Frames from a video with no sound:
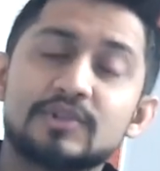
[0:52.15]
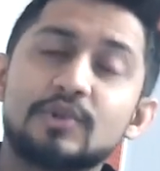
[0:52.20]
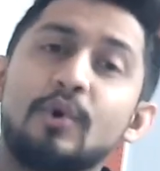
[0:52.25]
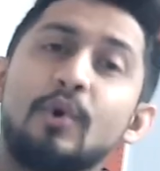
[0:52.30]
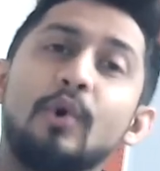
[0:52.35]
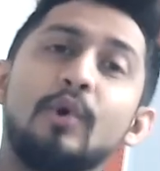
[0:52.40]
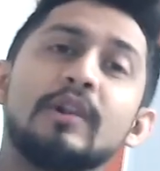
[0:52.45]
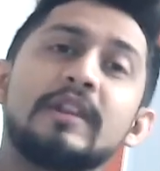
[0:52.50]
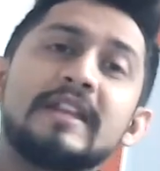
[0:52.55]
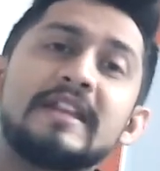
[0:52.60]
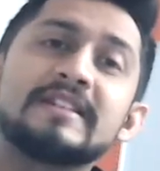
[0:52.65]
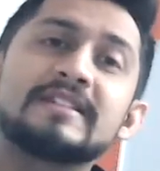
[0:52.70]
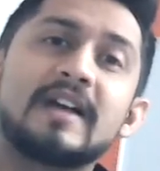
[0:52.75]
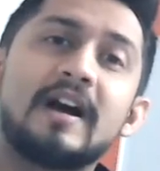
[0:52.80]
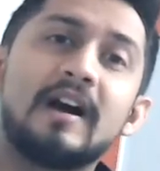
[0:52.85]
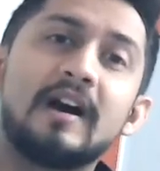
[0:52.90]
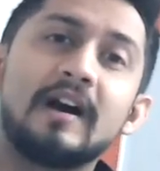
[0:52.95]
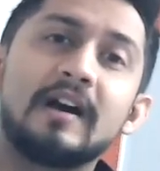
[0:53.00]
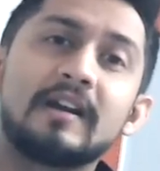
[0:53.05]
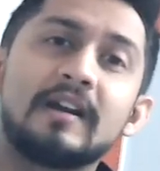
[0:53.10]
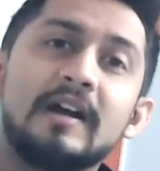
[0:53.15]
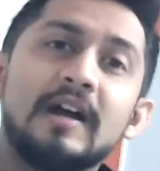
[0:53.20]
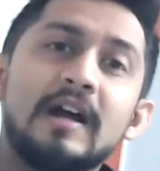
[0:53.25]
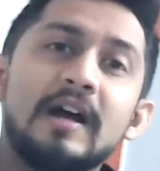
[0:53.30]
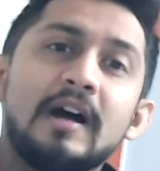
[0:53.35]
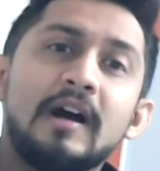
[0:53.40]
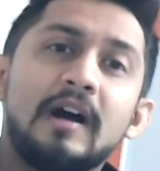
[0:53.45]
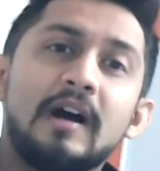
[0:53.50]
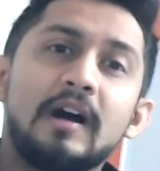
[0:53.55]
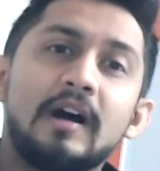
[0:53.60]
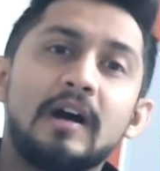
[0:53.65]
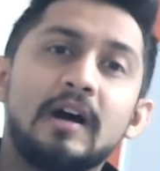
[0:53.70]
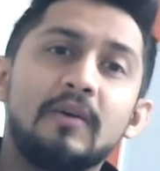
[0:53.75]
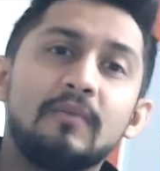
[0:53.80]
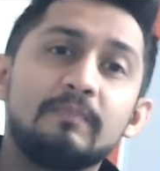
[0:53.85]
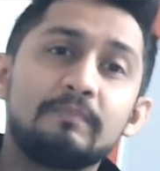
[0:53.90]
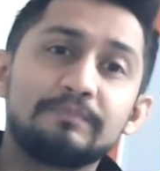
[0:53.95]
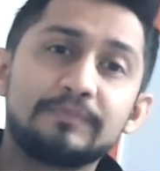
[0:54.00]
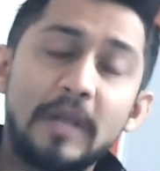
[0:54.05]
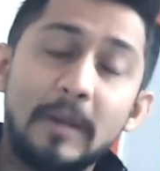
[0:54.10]
So all these are
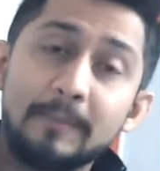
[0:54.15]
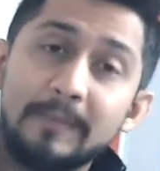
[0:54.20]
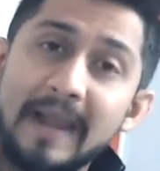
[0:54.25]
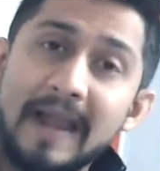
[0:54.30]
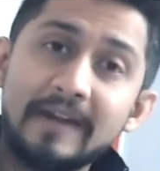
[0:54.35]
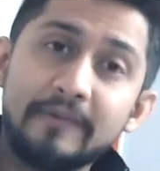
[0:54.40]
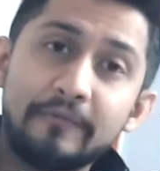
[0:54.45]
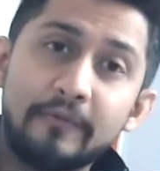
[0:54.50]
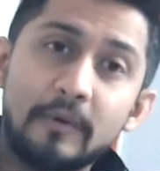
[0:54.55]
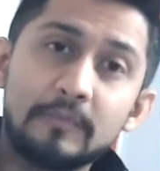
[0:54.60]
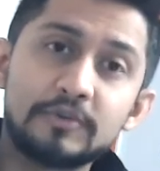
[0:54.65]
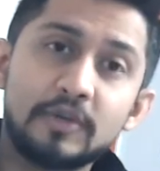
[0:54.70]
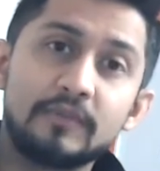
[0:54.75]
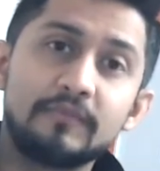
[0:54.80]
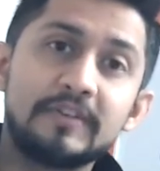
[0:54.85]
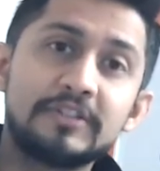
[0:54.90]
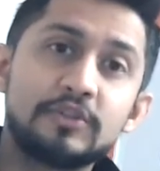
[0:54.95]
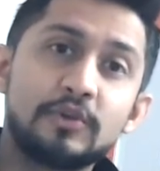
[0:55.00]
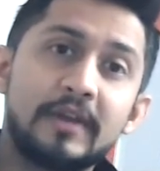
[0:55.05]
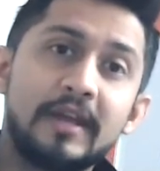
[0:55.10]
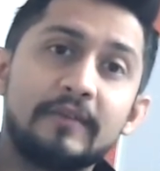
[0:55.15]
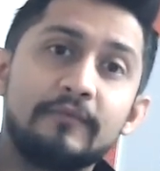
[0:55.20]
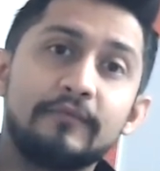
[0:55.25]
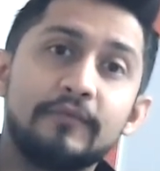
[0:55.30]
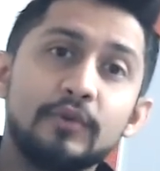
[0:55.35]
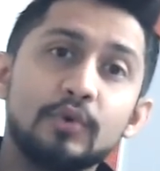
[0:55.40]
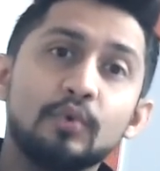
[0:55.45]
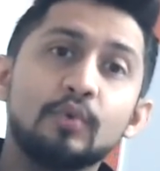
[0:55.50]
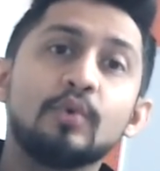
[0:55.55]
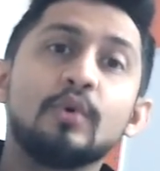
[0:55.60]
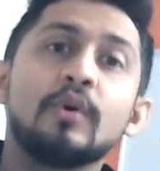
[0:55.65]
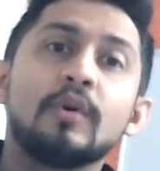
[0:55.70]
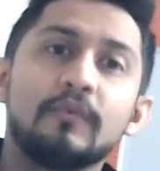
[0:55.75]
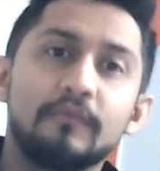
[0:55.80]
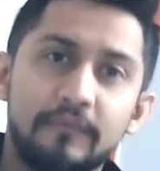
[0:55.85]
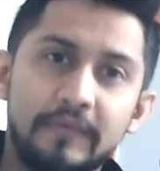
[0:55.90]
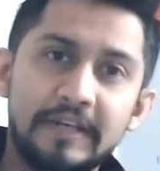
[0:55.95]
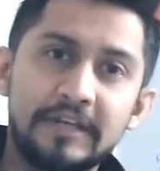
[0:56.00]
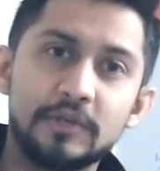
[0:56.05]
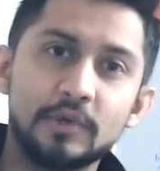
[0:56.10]
platforms on which you can view
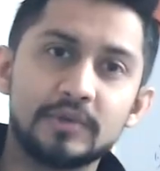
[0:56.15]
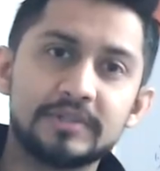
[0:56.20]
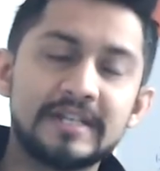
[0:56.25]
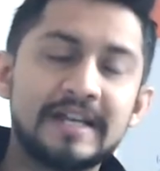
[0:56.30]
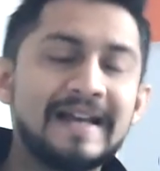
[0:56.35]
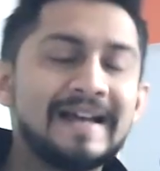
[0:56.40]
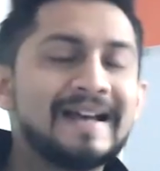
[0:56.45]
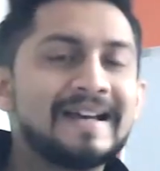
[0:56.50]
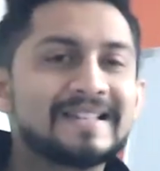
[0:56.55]
videos.